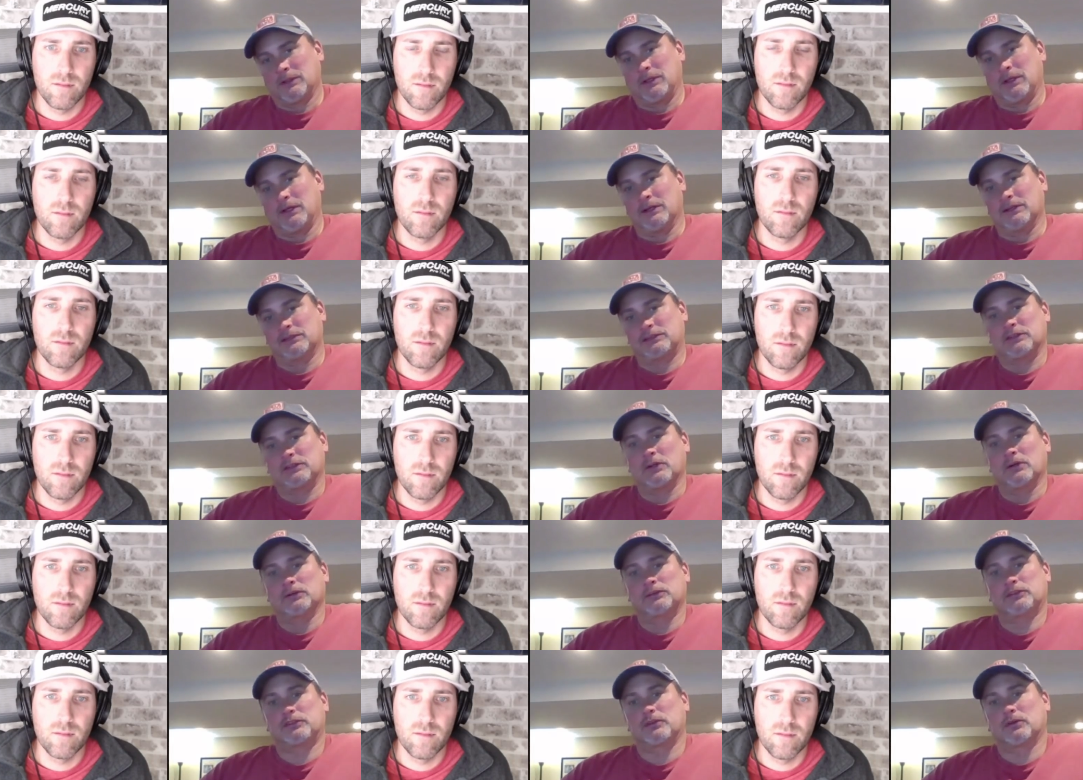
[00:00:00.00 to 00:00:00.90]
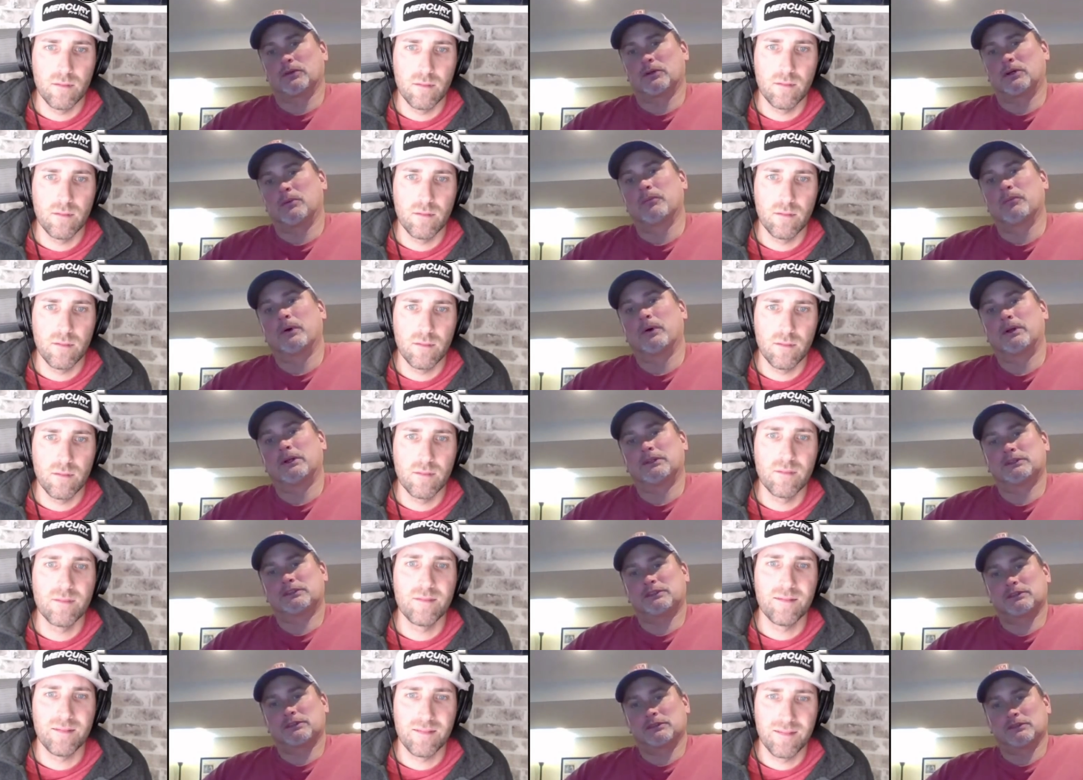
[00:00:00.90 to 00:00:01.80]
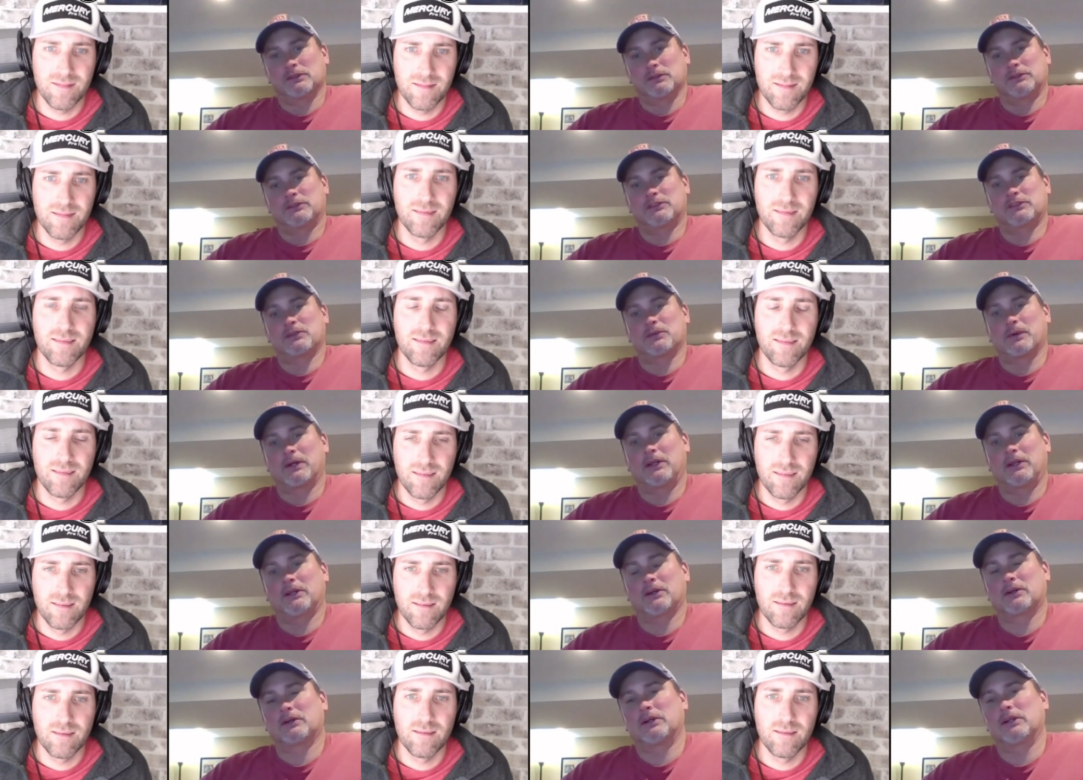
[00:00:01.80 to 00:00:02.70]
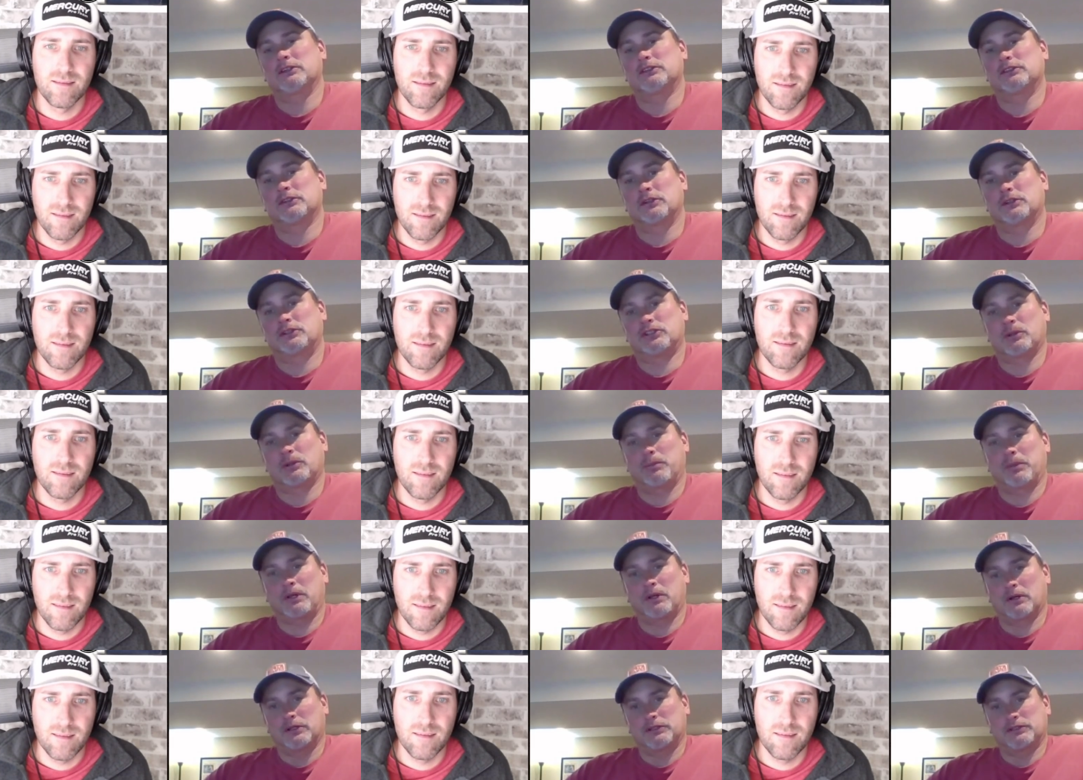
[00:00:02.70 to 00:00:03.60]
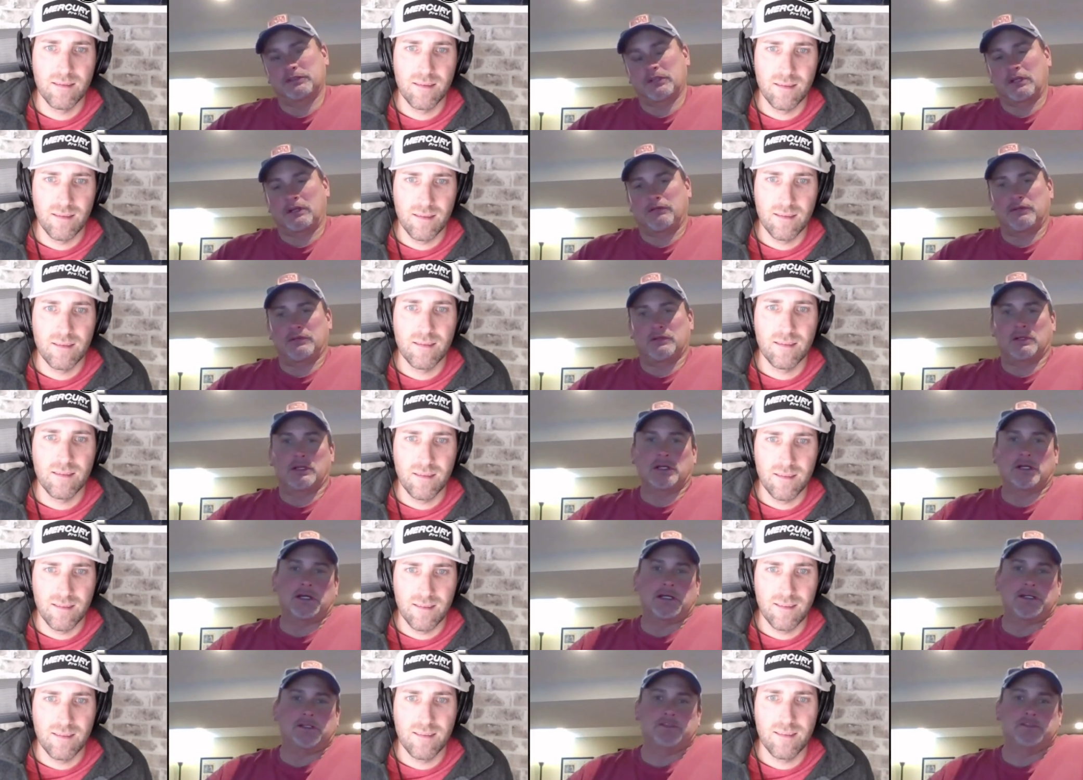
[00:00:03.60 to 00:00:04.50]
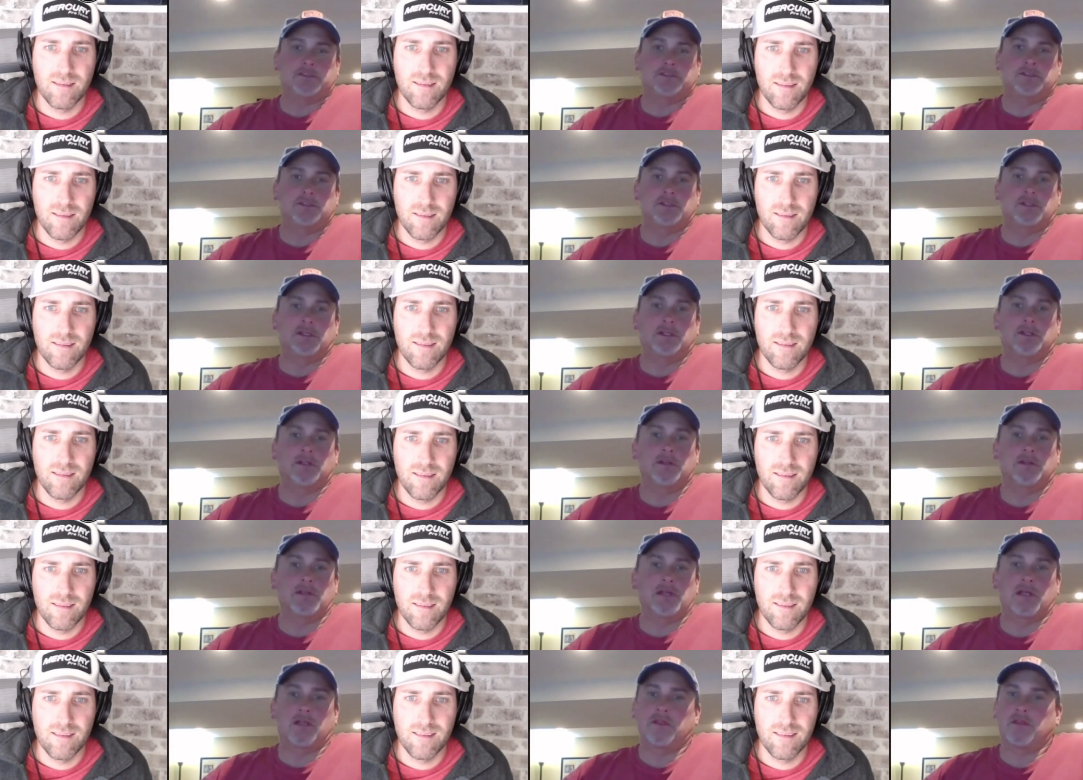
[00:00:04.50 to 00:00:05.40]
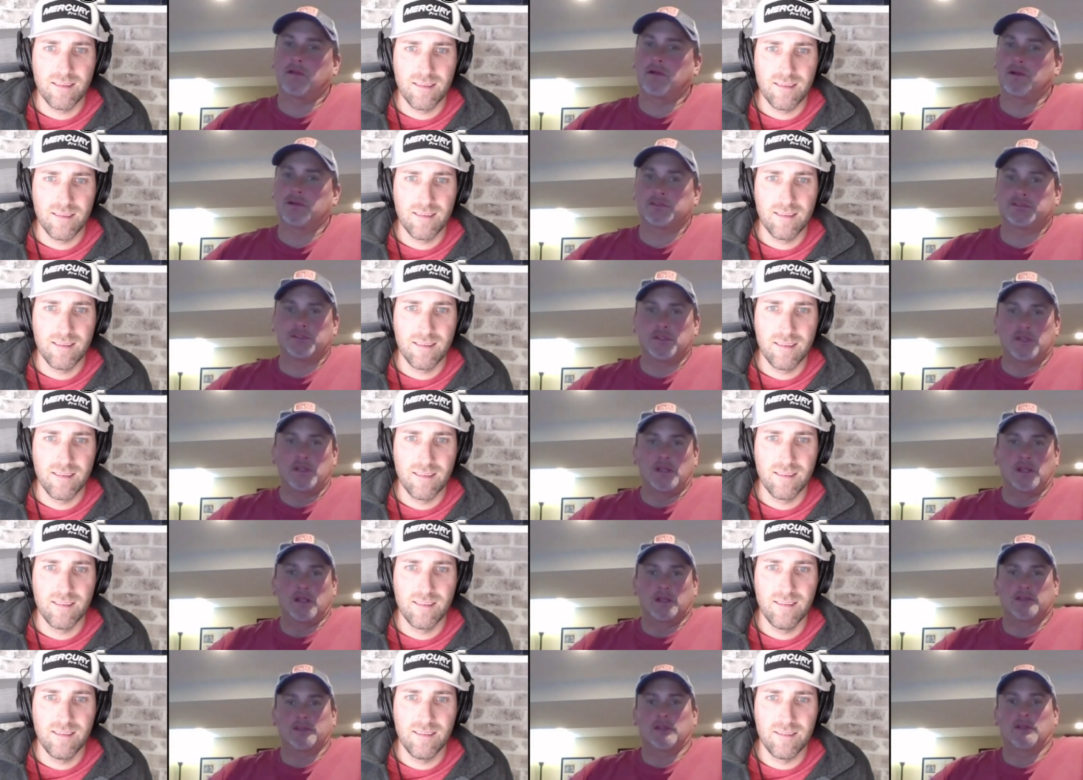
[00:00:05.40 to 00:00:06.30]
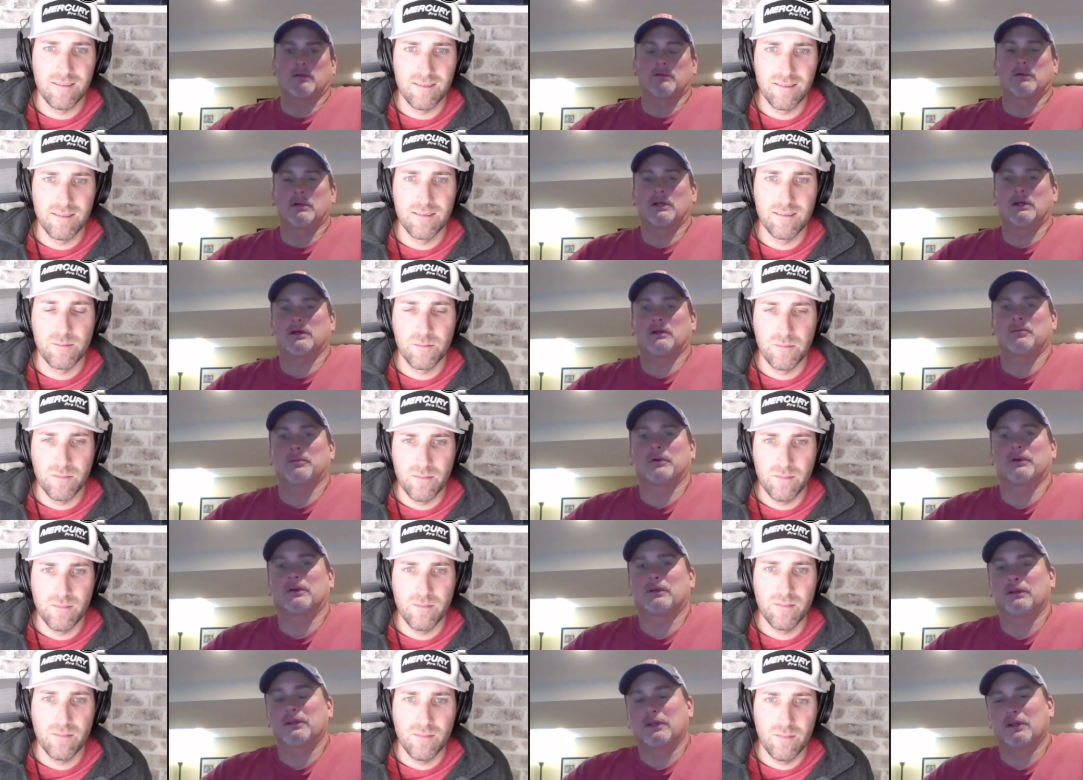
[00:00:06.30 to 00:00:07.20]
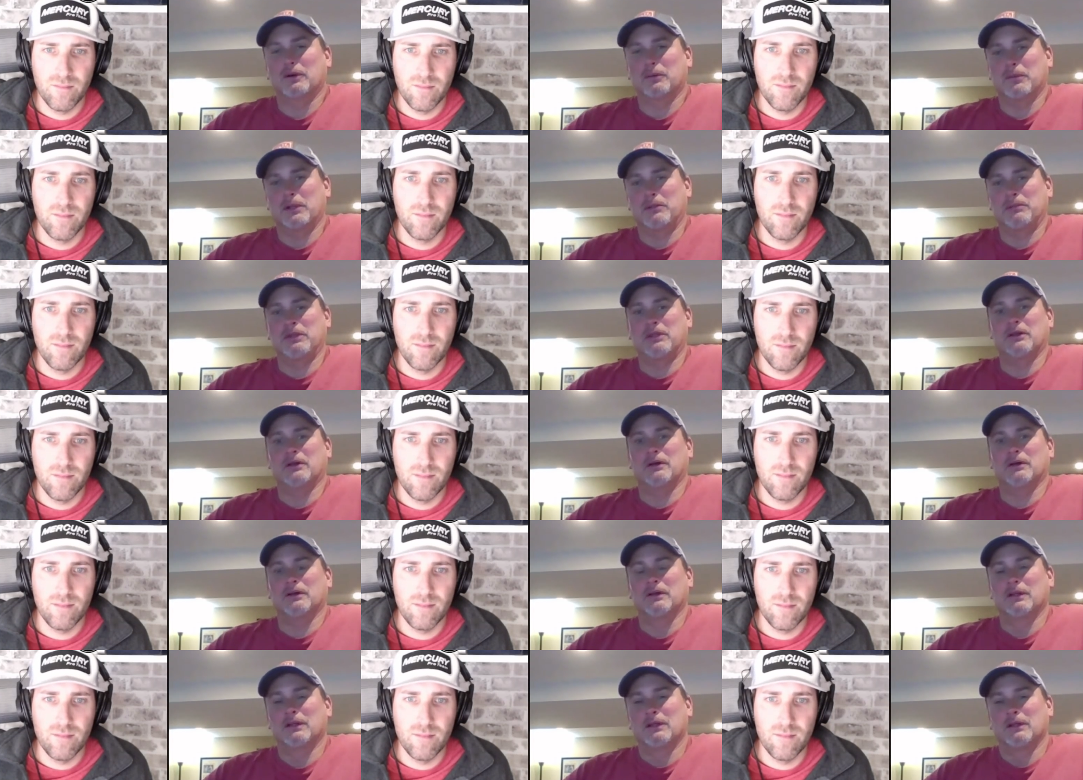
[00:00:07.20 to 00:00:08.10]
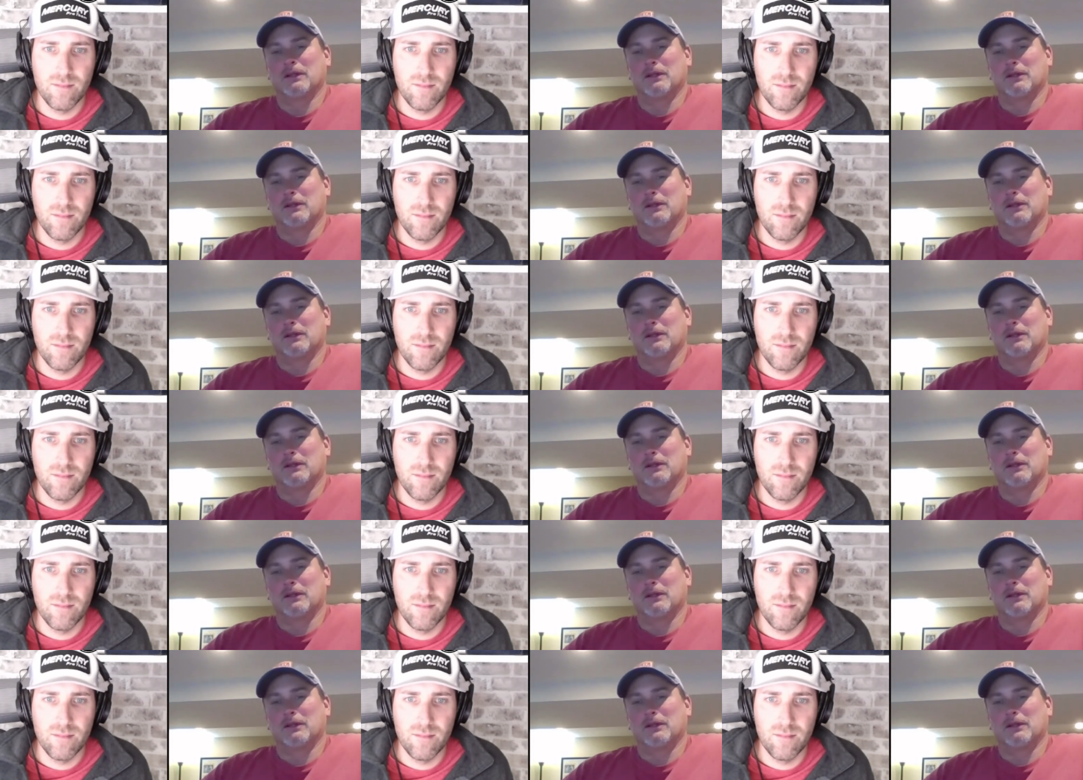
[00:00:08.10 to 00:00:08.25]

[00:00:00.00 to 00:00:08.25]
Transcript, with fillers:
Speaker 1: in a snowstorm when it's it's 20 degrees and you're chipping ice out of your guides and and and there's nothing around but you know maybe a